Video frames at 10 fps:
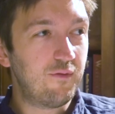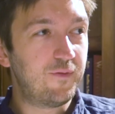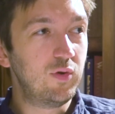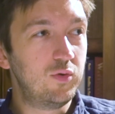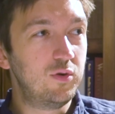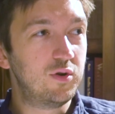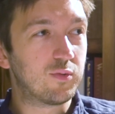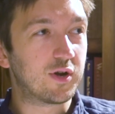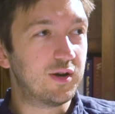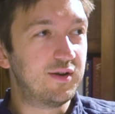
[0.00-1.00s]
If you knew you
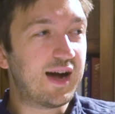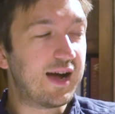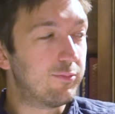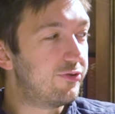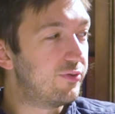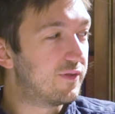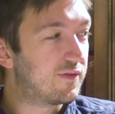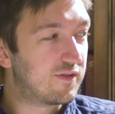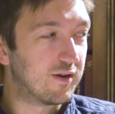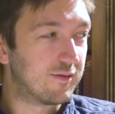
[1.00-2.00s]
were gonna die, would you
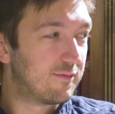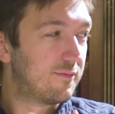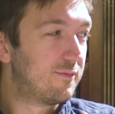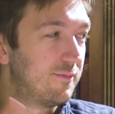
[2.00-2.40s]
just start